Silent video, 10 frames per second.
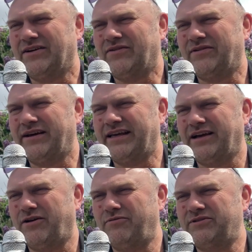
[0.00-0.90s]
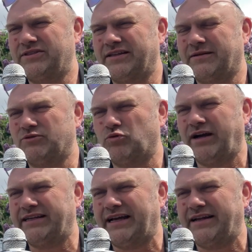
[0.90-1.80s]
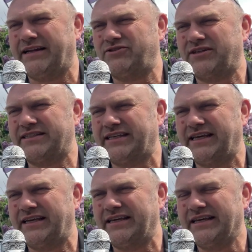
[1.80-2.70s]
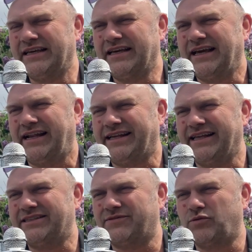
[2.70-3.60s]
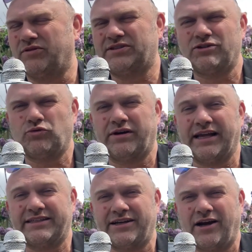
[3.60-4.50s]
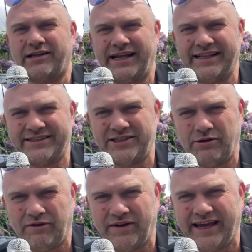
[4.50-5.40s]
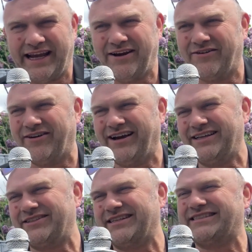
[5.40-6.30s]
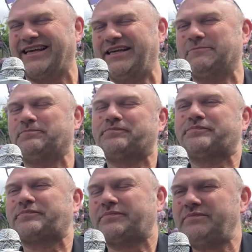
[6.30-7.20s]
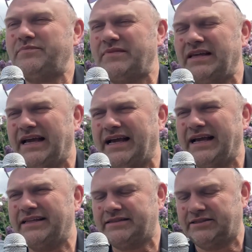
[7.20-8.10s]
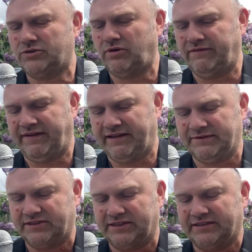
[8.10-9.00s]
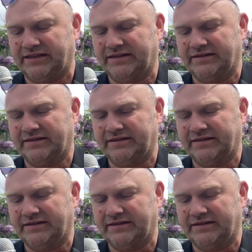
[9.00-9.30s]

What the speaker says: Alright, so it's right down, as you can see, and gets, of course, goes wrong, gets cut clean in two over here, alright, as you can see, and it's quite effective, this, isn't it?